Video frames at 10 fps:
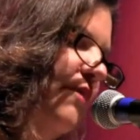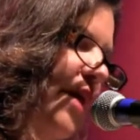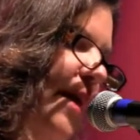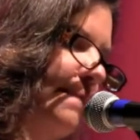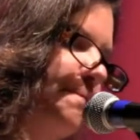give
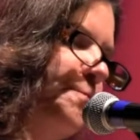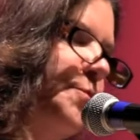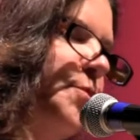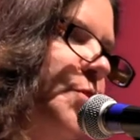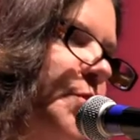up.
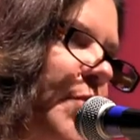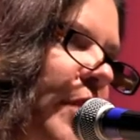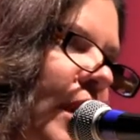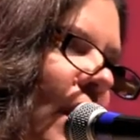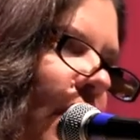
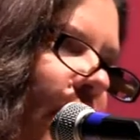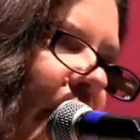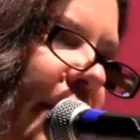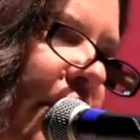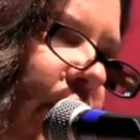
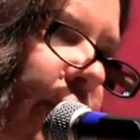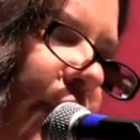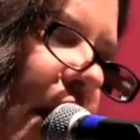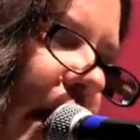By year 5,